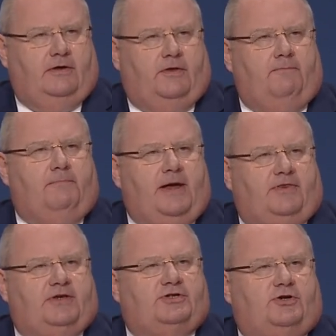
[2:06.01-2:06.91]
that
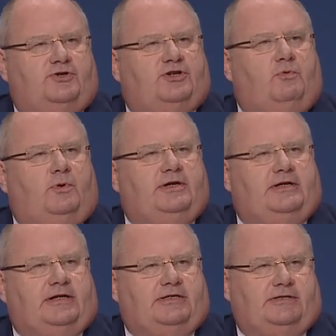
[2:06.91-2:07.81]
make this country what it
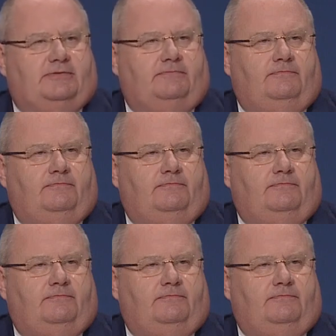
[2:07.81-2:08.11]
is.